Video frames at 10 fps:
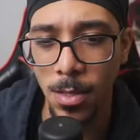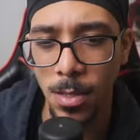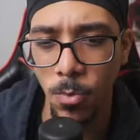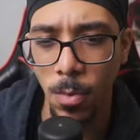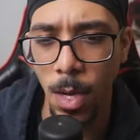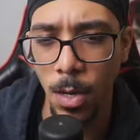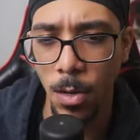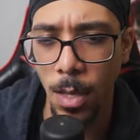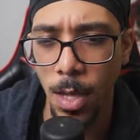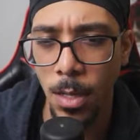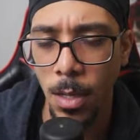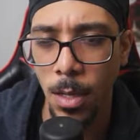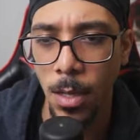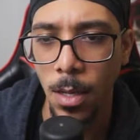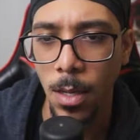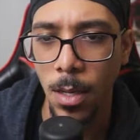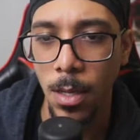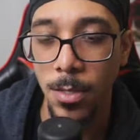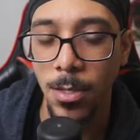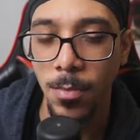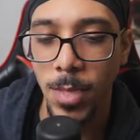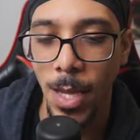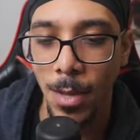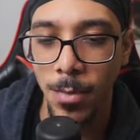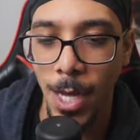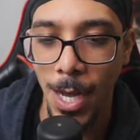a reminder that sometimes